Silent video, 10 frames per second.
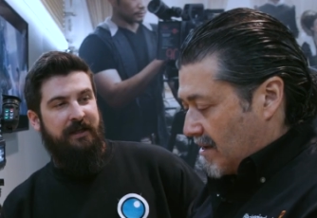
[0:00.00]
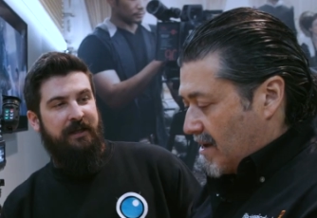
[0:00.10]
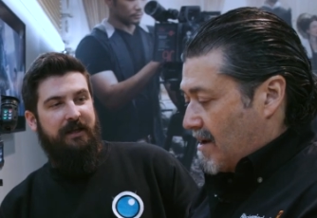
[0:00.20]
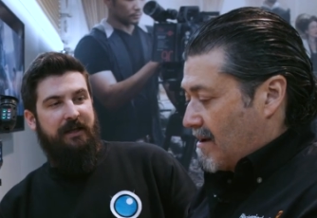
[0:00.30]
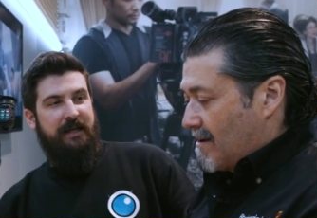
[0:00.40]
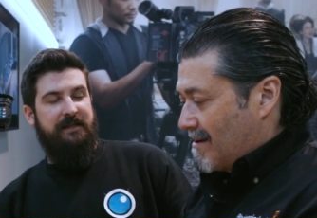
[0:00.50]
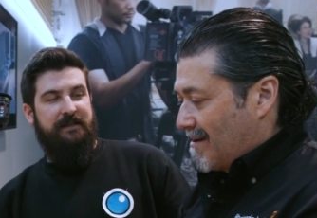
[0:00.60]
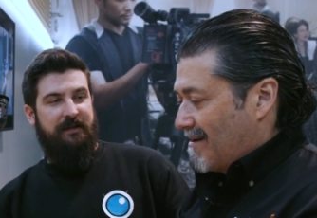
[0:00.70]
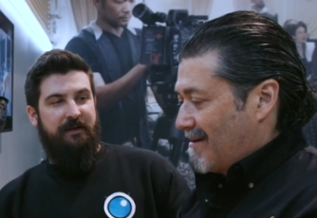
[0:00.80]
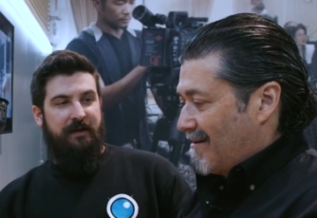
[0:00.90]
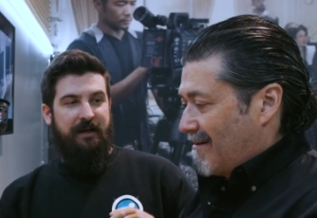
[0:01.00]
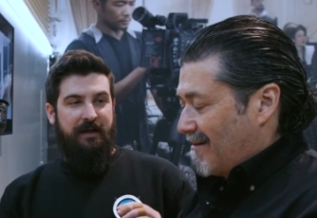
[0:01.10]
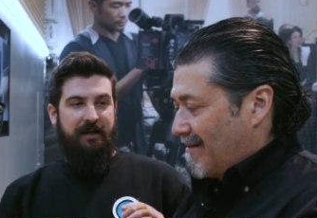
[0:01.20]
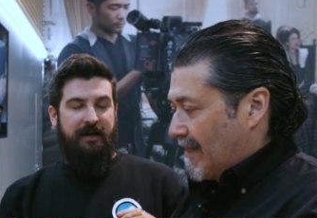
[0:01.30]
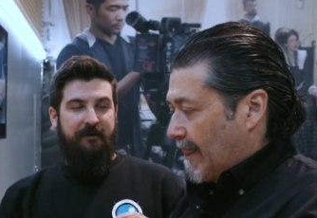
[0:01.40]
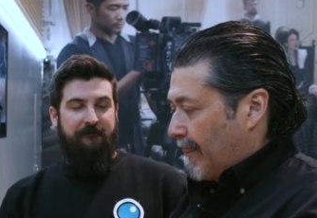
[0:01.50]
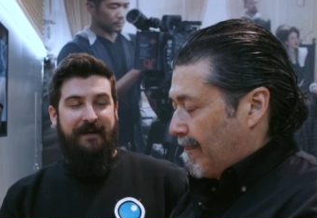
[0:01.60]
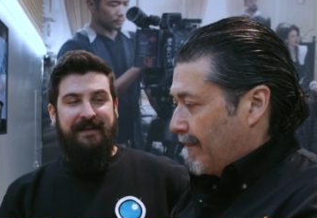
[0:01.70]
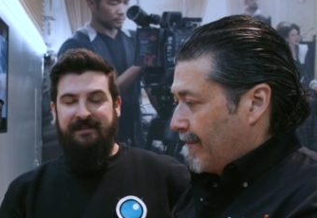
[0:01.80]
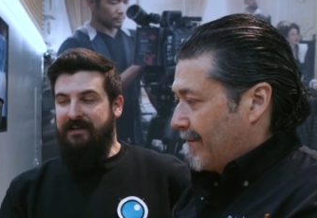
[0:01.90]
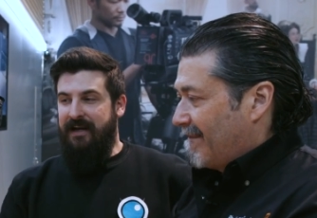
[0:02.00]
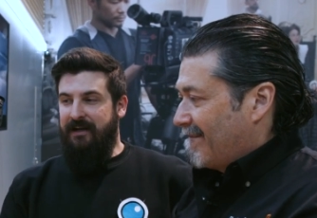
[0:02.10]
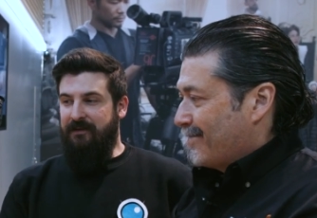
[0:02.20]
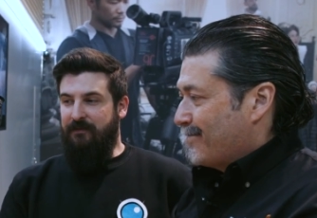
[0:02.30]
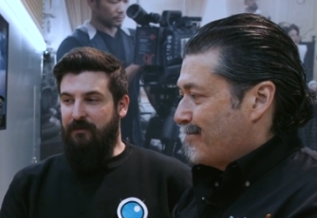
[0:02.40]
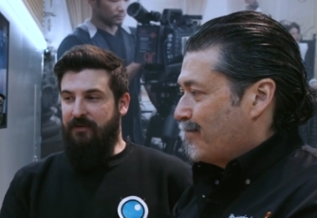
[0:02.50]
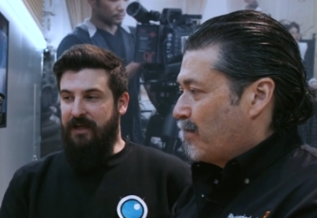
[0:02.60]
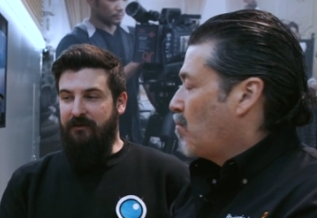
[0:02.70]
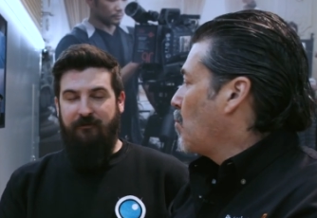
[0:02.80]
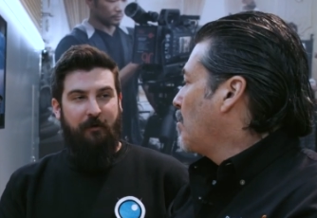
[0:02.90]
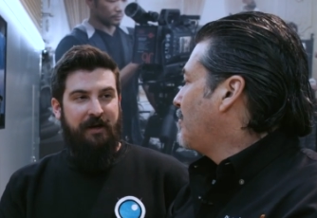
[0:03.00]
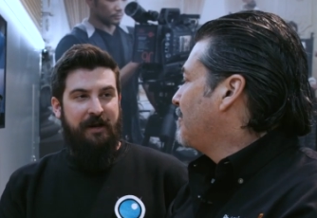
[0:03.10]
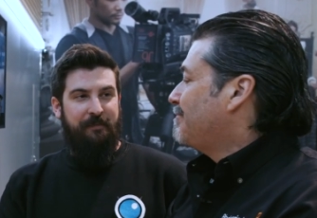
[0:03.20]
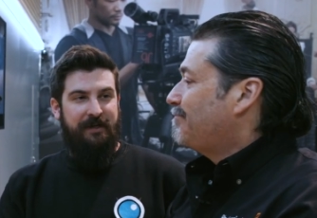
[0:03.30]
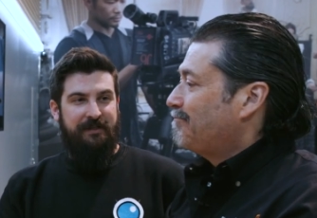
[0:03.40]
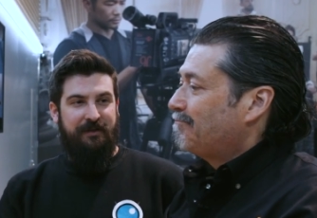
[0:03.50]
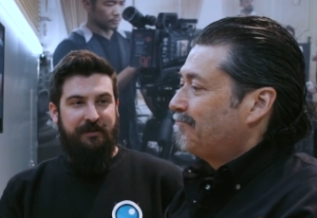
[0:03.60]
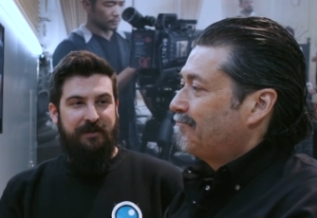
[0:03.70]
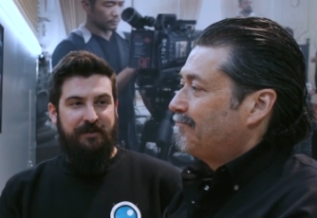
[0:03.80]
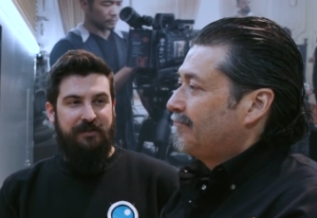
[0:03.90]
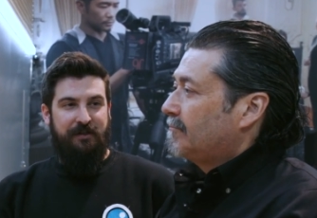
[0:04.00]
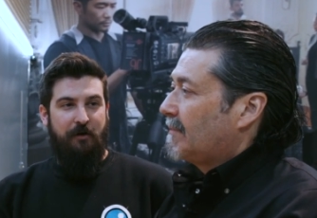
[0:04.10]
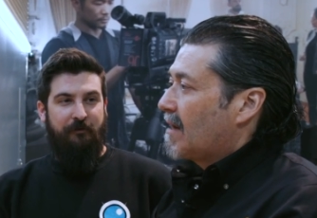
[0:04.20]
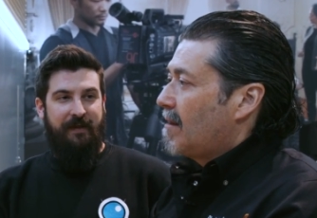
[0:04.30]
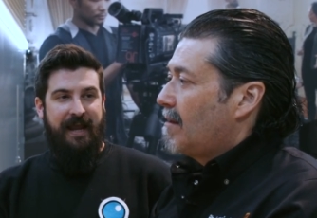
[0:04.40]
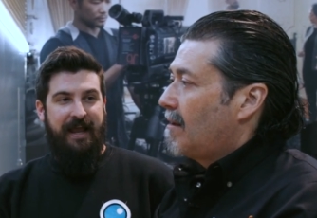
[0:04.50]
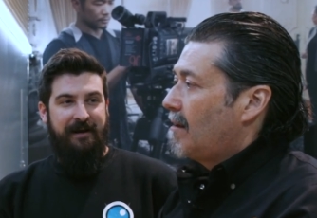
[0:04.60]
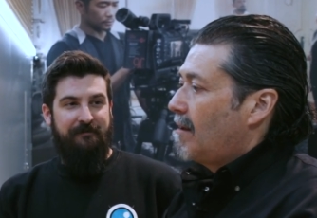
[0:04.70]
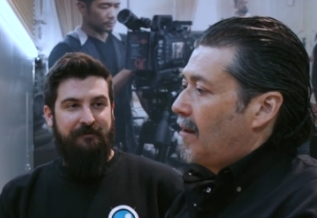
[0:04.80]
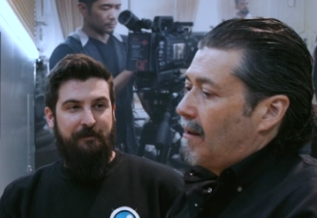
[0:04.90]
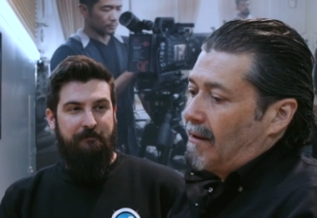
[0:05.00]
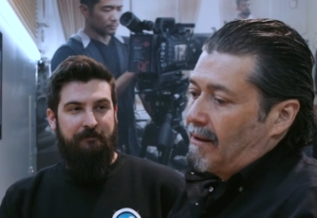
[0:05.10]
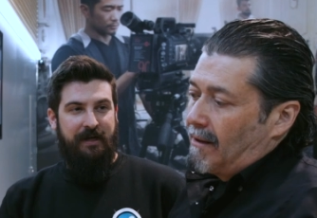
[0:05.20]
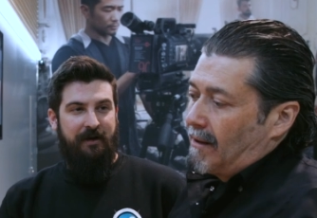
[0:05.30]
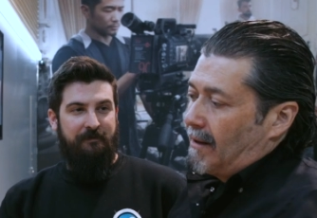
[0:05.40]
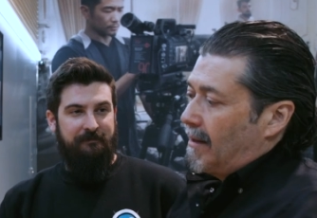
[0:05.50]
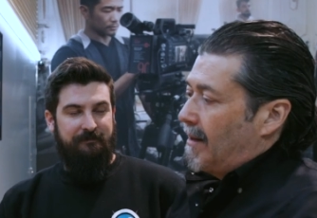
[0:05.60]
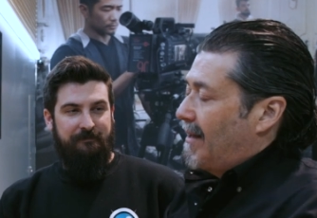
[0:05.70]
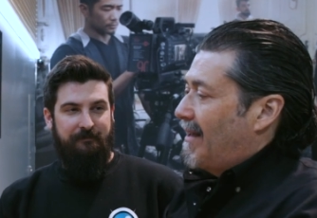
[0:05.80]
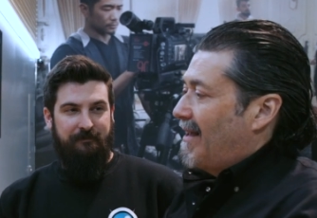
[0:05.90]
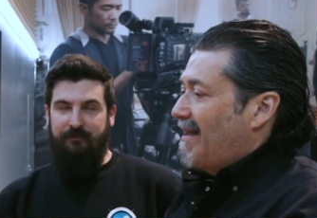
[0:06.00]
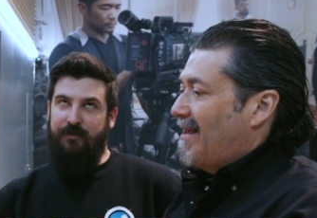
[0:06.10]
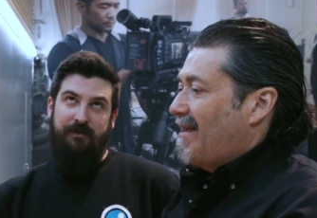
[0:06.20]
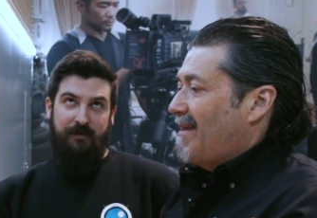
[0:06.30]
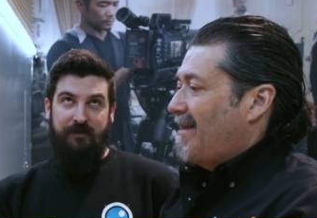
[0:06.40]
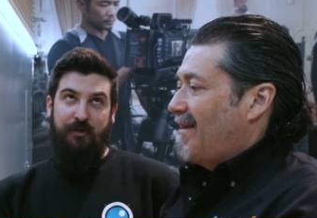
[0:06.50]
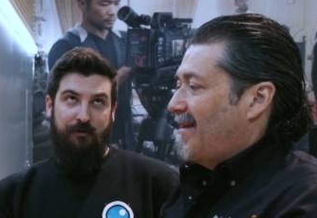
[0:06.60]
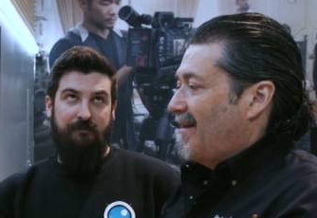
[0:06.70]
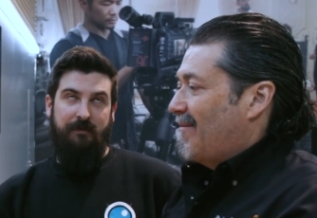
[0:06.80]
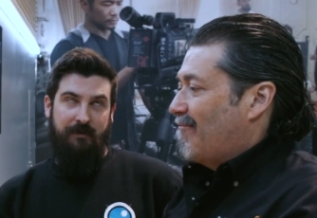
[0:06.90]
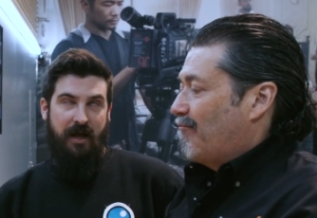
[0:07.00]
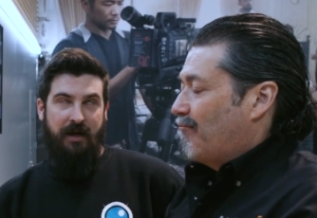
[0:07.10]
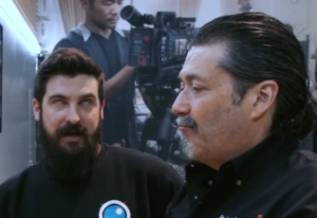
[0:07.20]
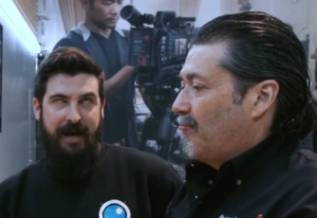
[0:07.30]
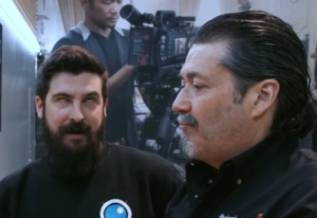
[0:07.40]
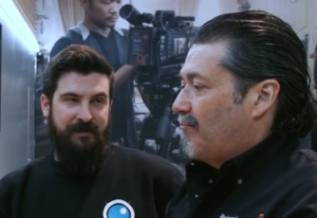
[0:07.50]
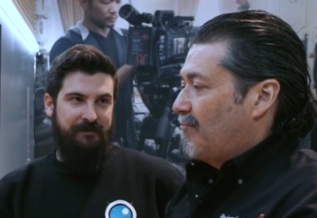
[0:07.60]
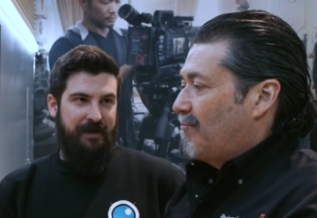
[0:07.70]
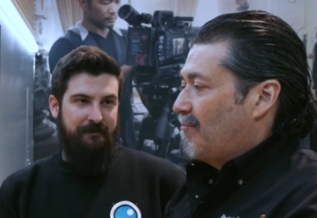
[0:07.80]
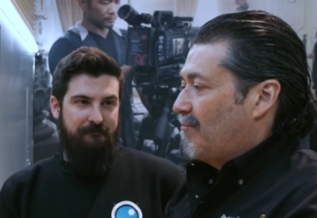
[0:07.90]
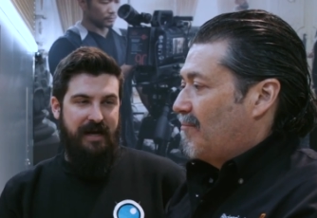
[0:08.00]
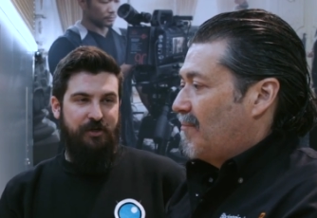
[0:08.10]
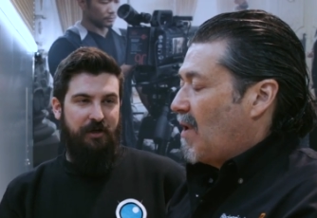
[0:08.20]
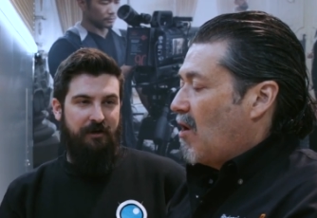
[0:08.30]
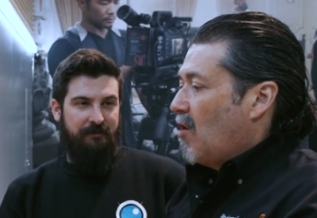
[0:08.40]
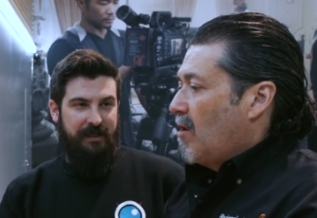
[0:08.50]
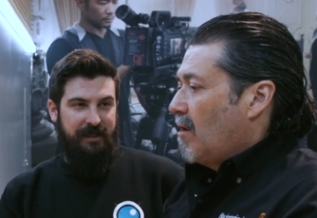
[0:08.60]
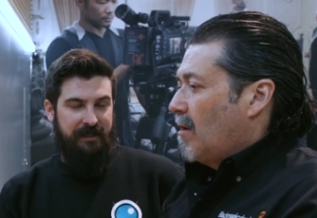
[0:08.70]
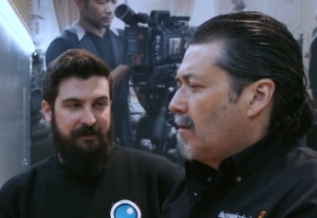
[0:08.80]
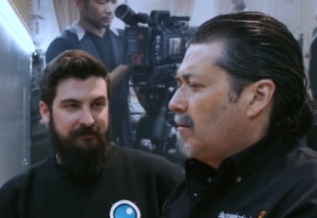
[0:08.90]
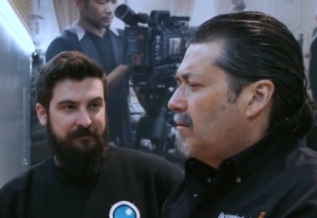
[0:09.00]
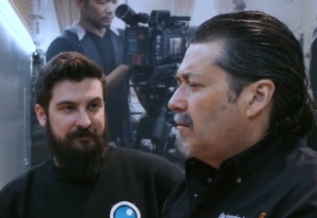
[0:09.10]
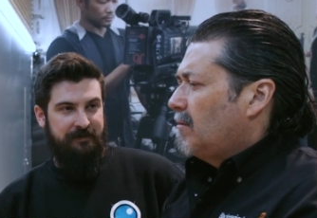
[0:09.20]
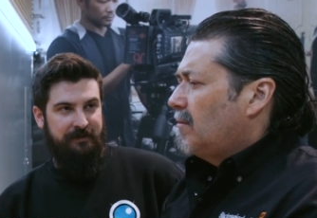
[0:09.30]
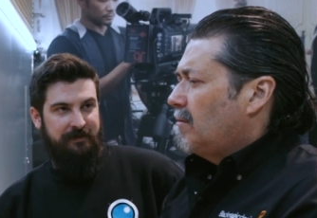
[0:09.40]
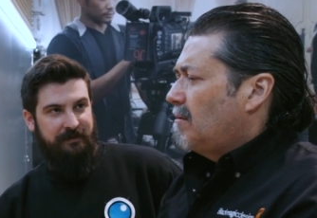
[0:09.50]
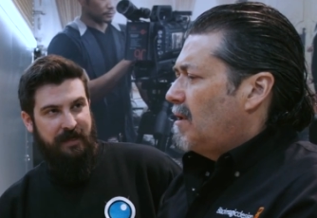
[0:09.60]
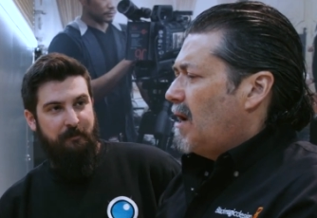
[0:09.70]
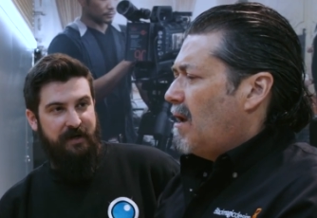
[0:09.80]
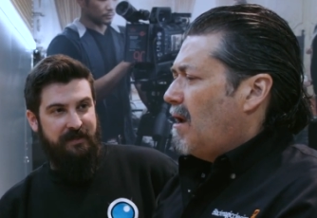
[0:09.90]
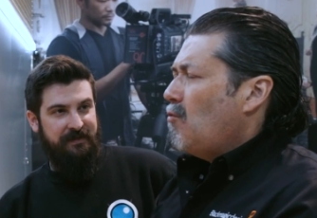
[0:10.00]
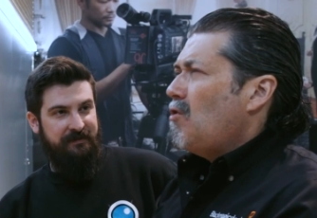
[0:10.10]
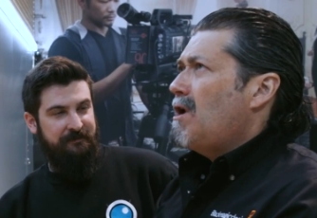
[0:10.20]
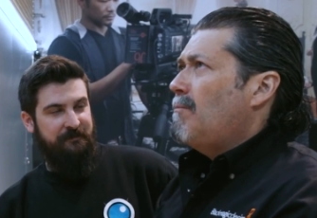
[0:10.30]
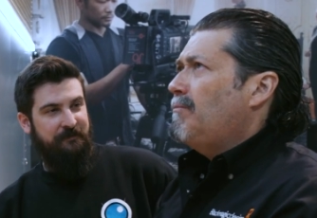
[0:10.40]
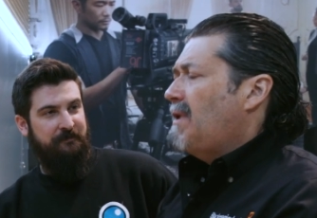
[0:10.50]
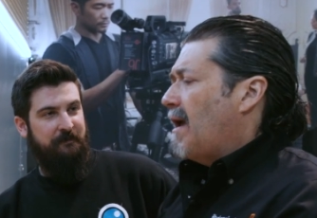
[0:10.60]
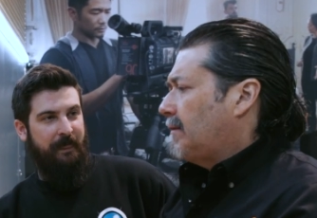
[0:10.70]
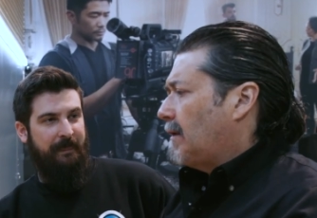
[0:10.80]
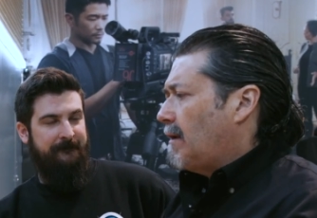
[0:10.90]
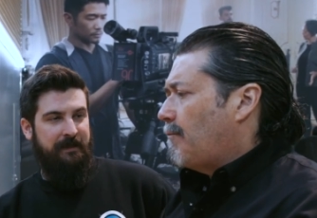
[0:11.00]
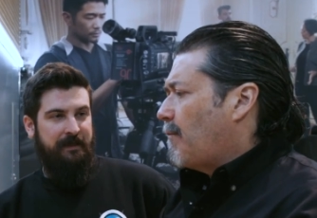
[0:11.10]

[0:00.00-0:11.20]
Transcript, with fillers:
Speaker 1: yeah is a fascinating thing for a company to, to just go for the head of the you know two unnamed major uh, companies.
Speaker 2: Well, yeah. See,